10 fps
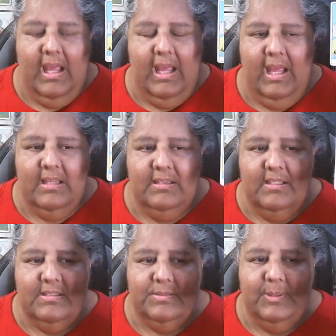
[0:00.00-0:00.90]
And
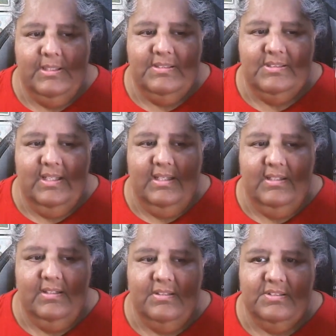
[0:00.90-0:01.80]
this one is
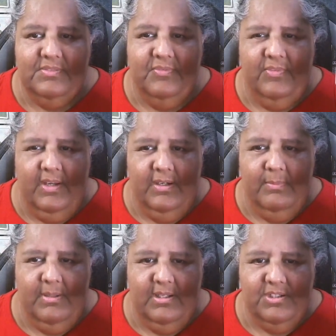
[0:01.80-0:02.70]
telling us very
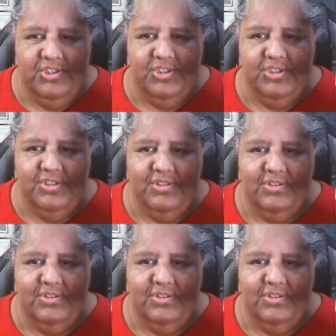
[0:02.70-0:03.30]
much